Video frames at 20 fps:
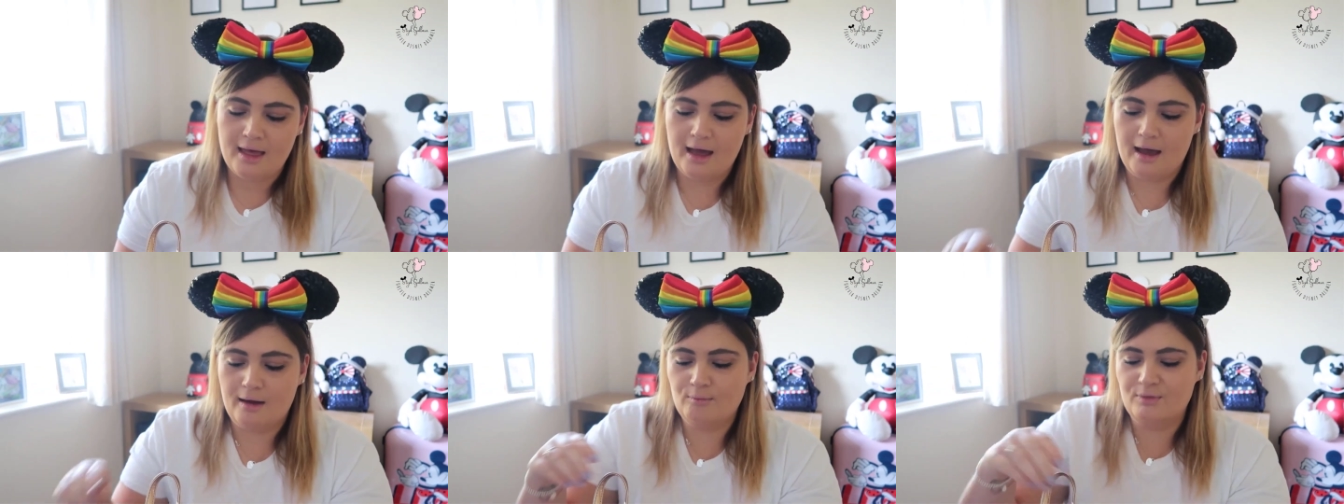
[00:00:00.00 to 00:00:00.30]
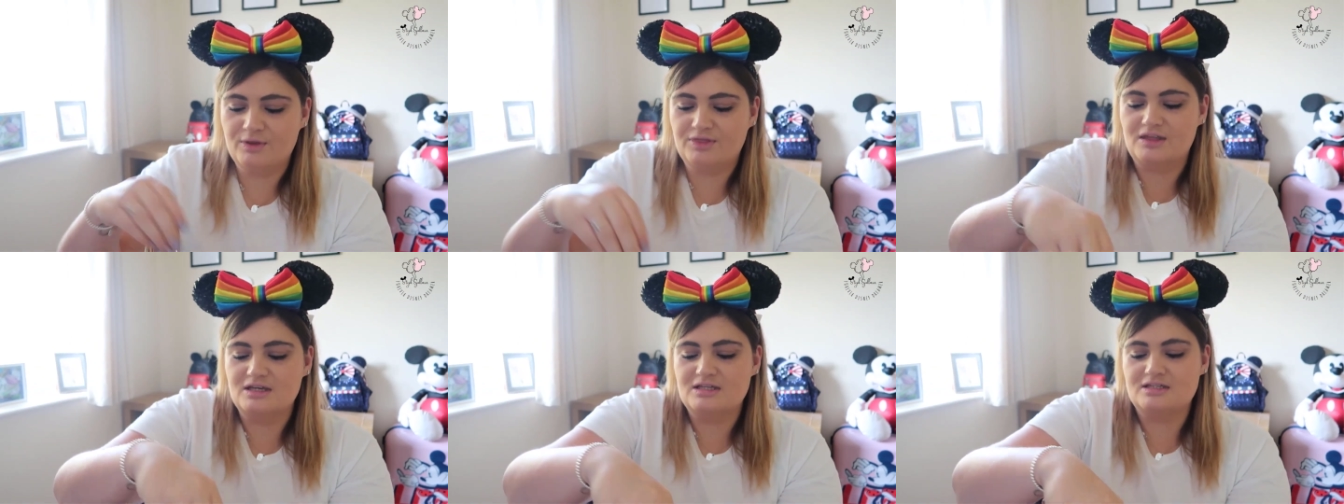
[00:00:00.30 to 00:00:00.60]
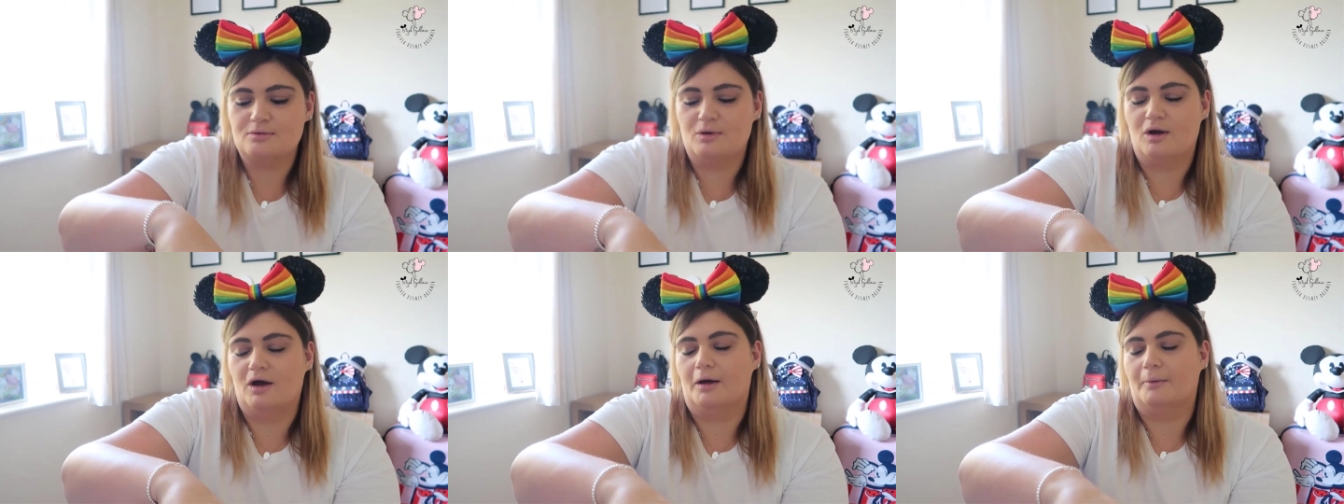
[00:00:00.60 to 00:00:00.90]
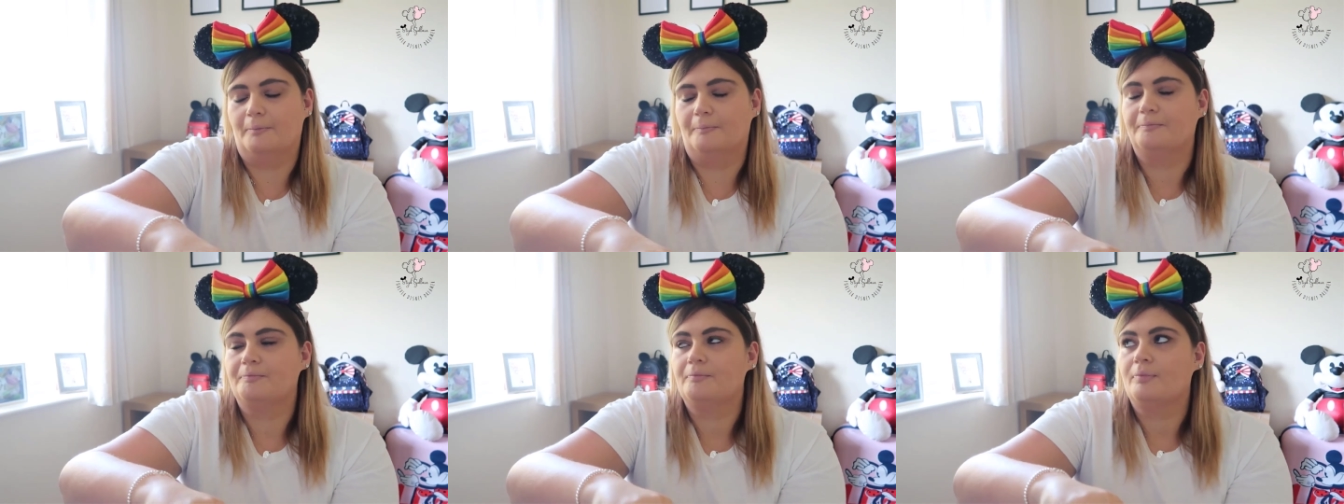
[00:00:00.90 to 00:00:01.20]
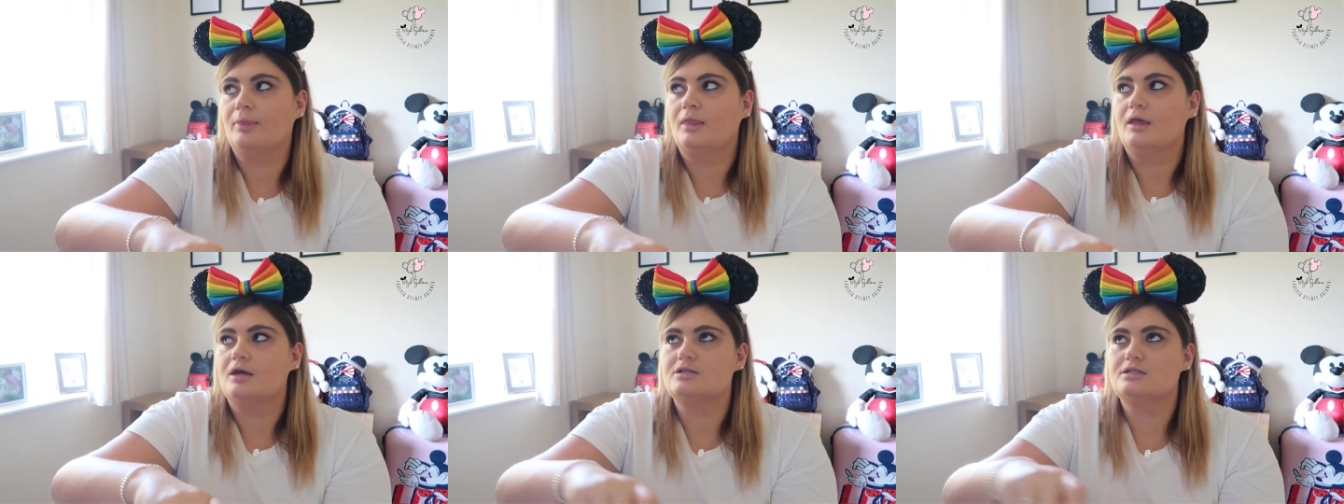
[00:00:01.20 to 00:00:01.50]
And with this one,
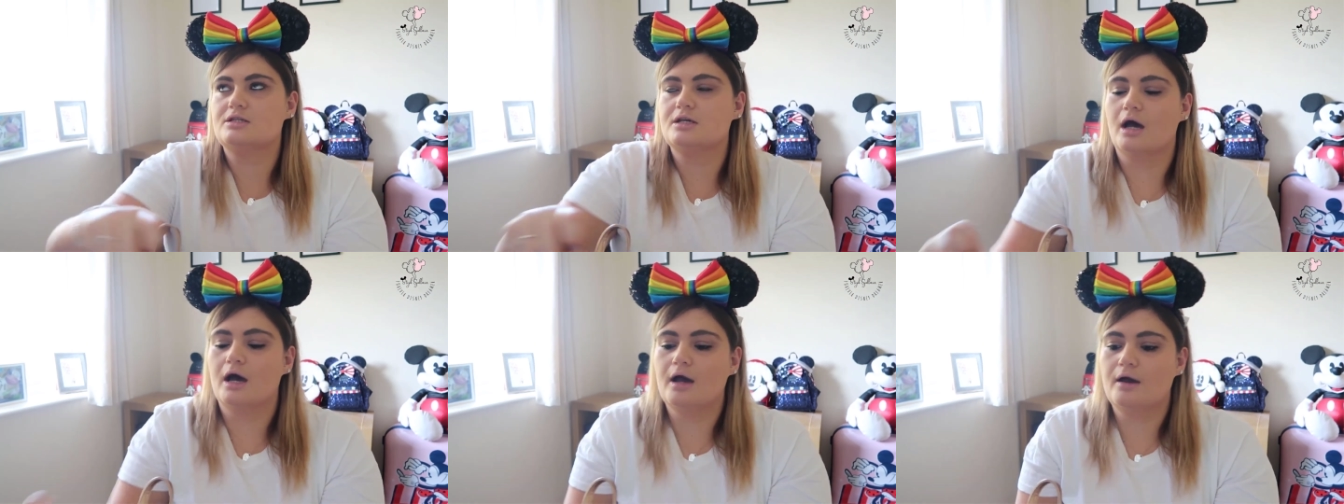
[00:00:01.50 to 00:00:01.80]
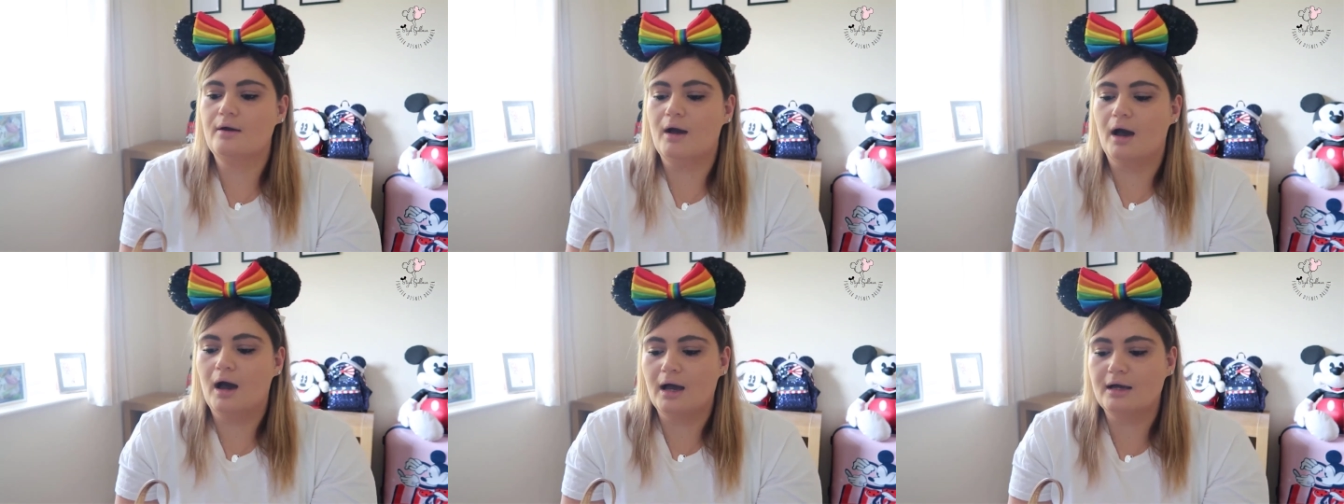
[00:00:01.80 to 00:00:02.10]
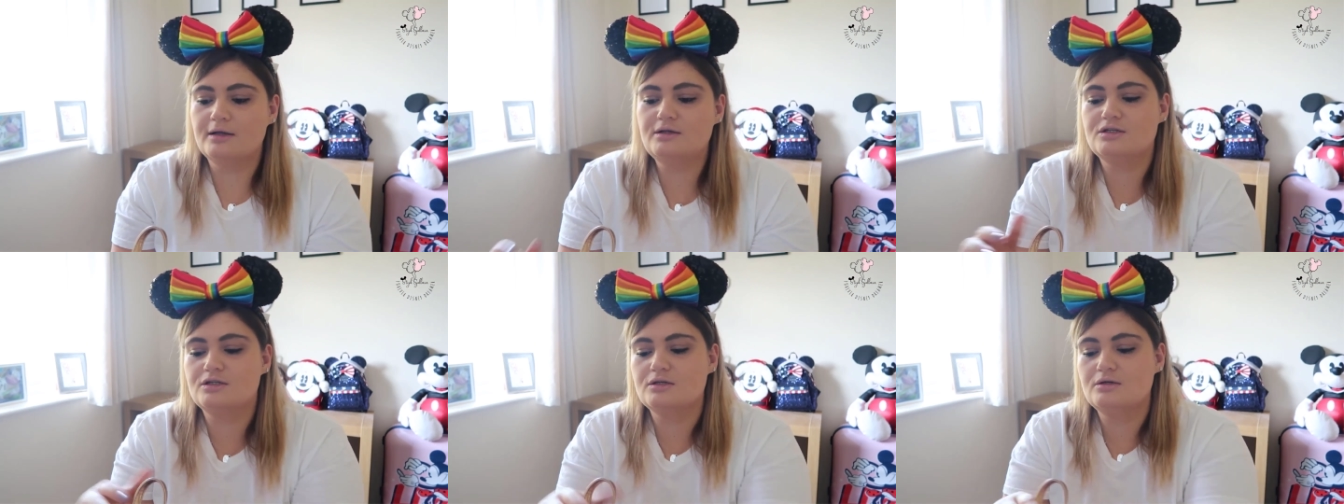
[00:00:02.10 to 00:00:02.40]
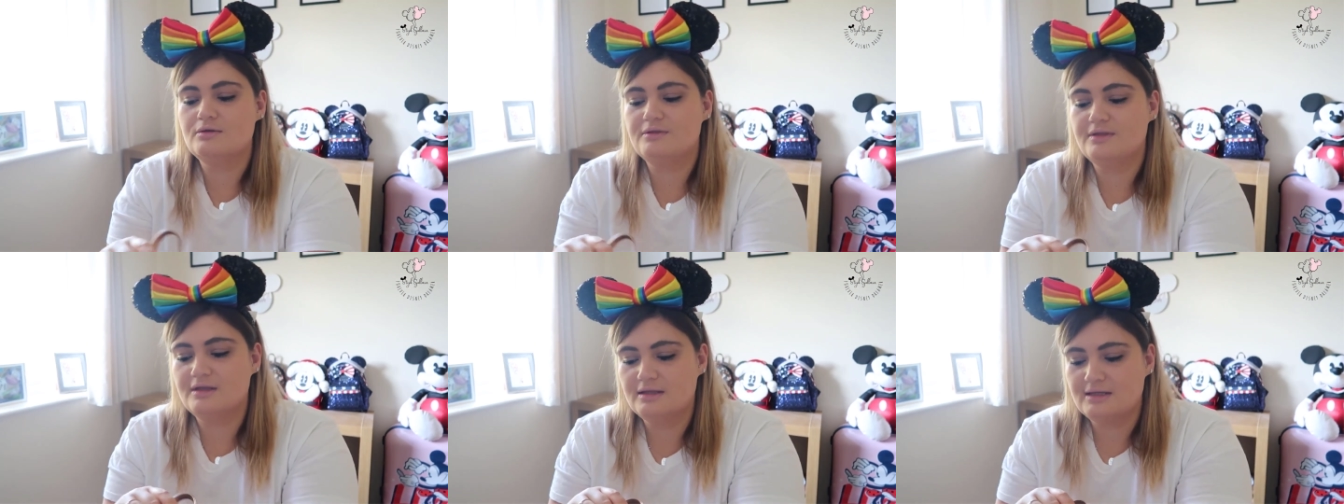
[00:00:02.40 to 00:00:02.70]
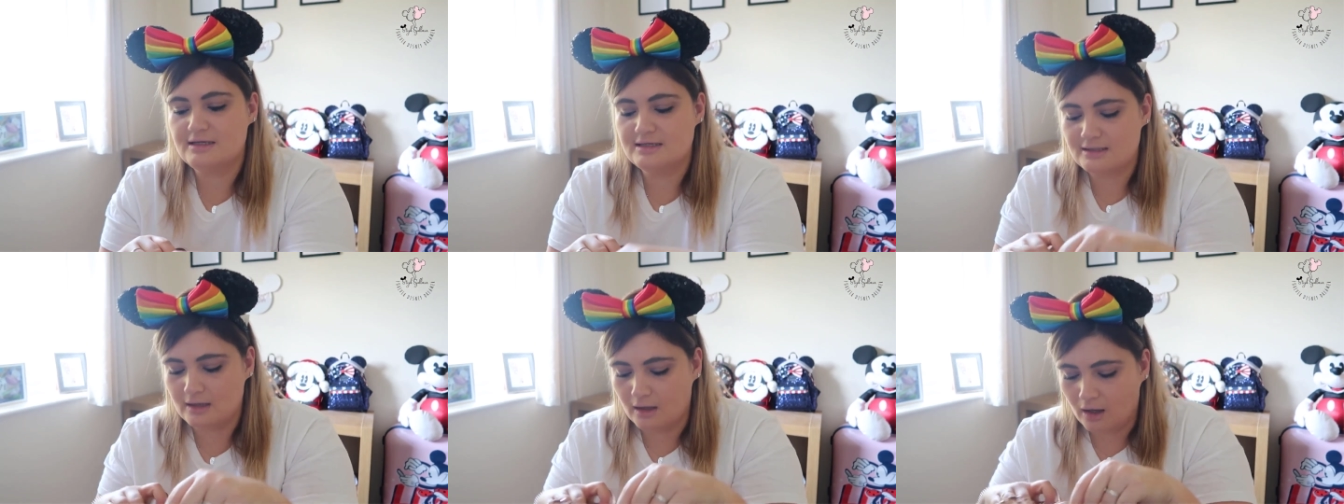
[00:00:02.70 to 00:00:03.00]
so I do think
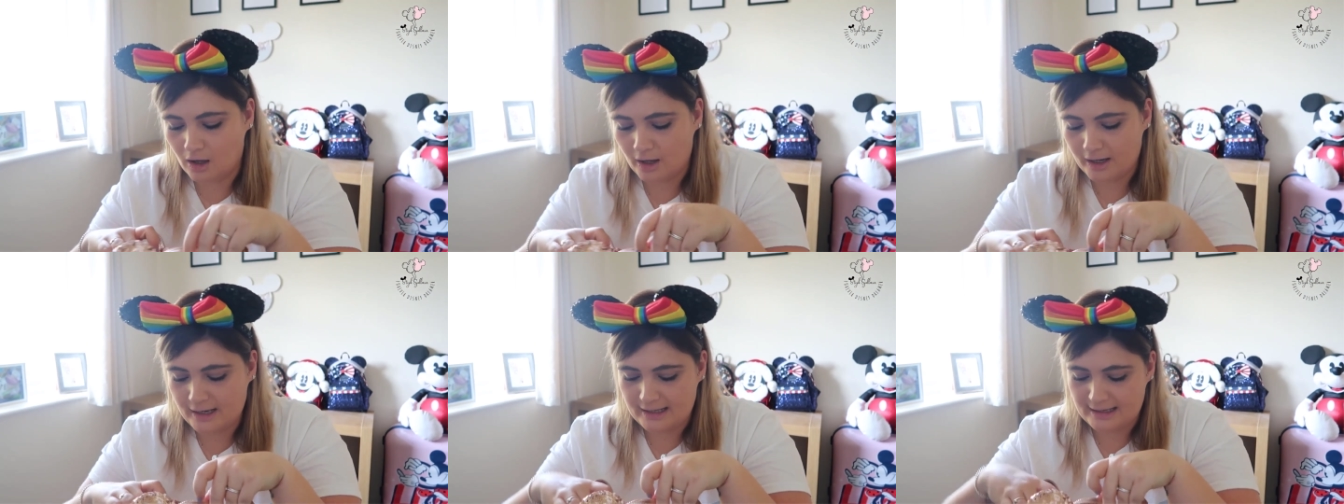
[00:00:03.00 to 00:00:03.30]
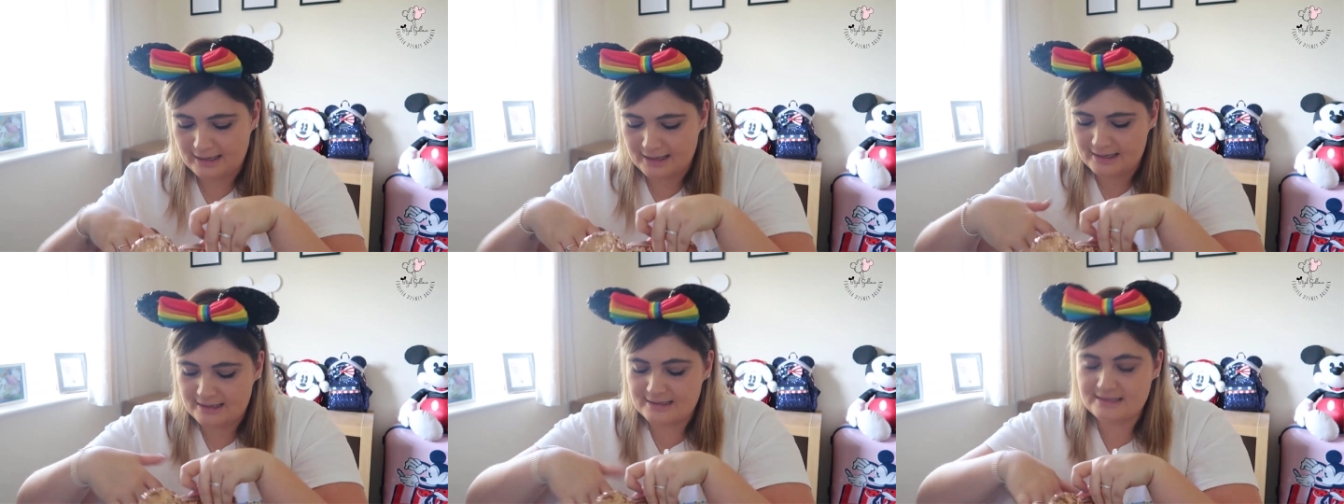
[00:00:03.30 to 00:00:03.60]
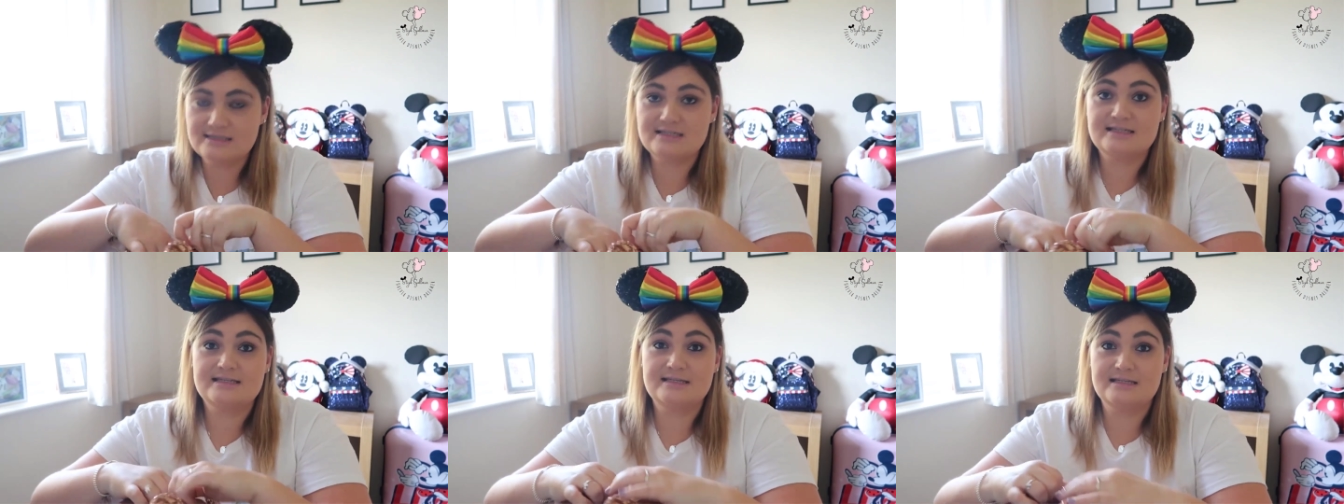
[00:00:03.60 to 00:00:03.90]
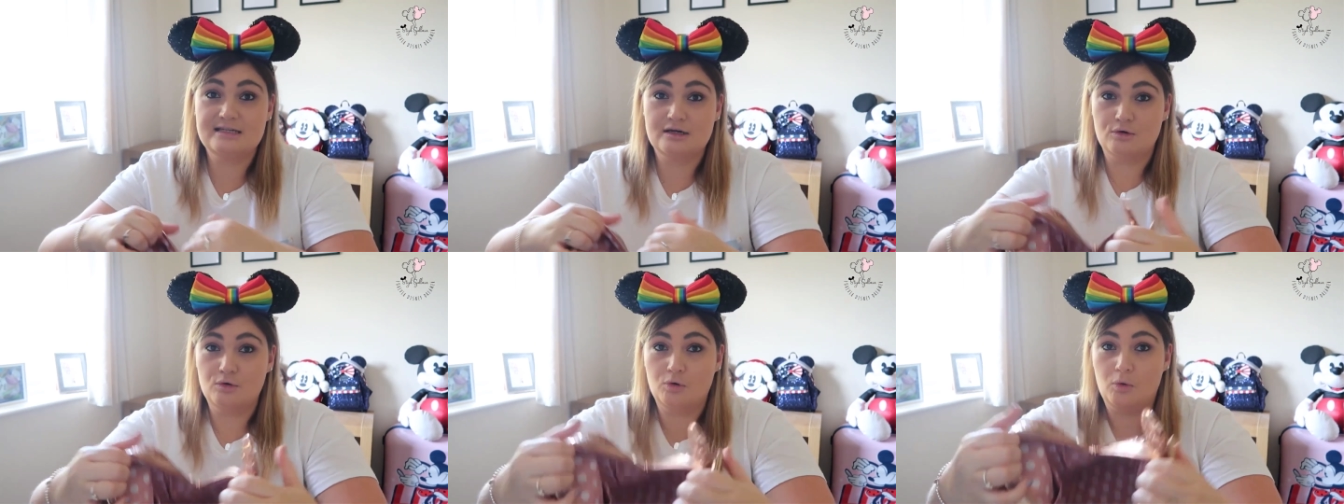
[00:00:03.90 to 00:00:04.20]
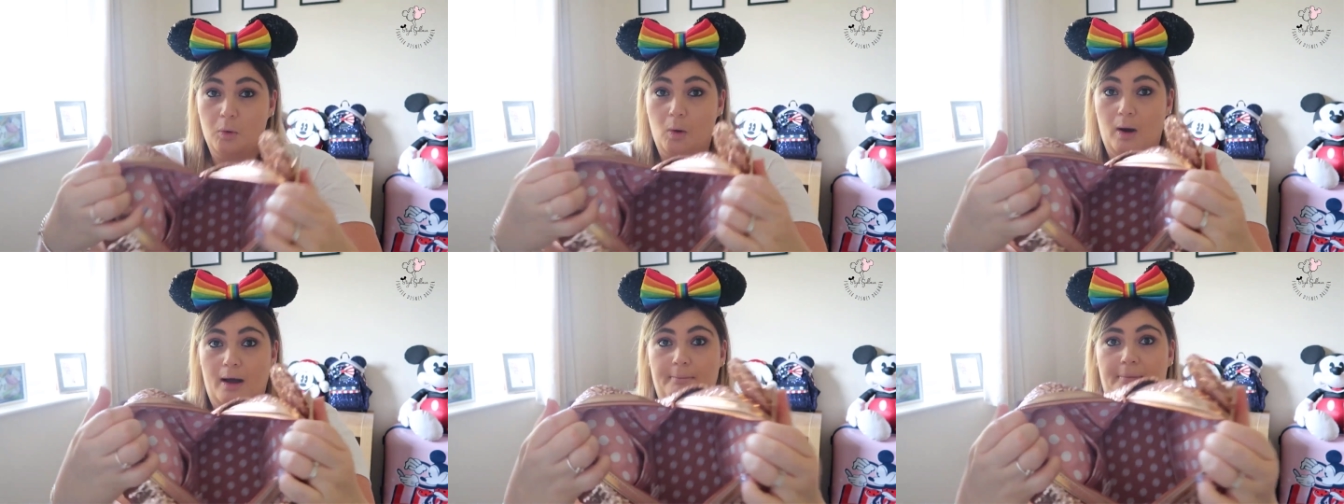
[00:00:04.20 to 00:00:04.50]
this lining is still
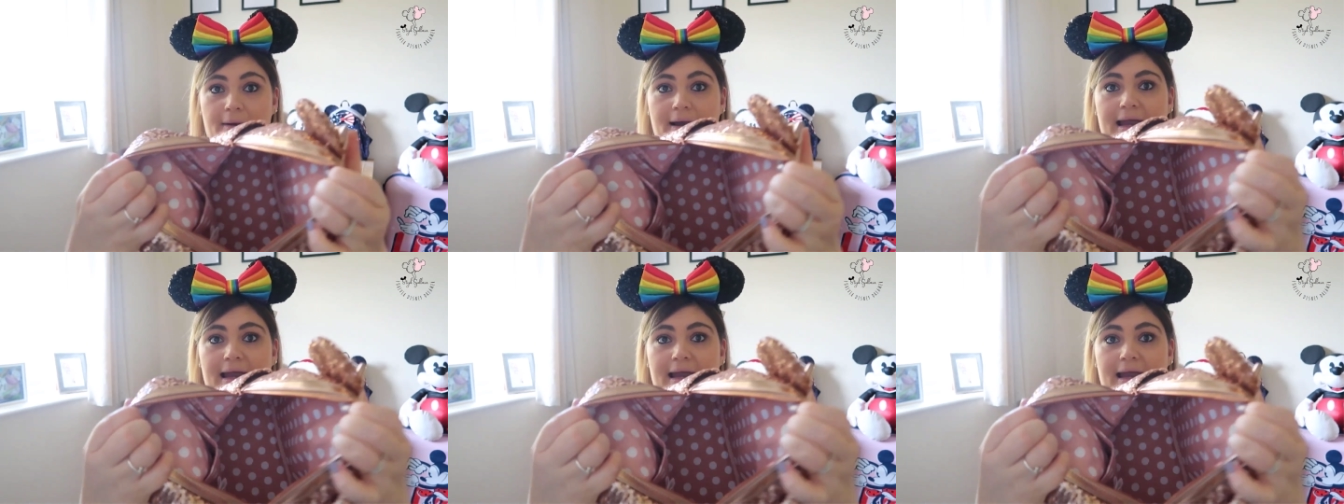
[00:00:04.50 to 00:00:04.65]
quite